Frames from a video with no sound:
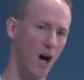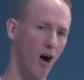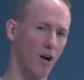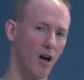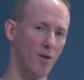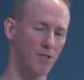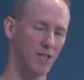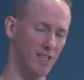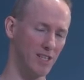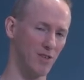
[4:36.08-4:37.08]
Our
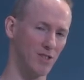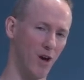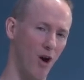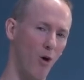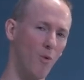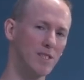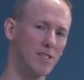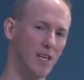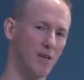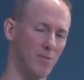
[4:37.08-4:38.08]
objective is to always
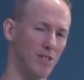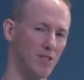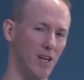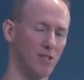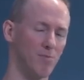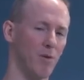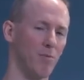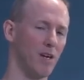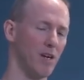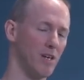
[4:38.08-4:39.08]
keep this
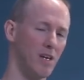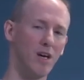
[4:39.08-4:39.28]
transpulmonary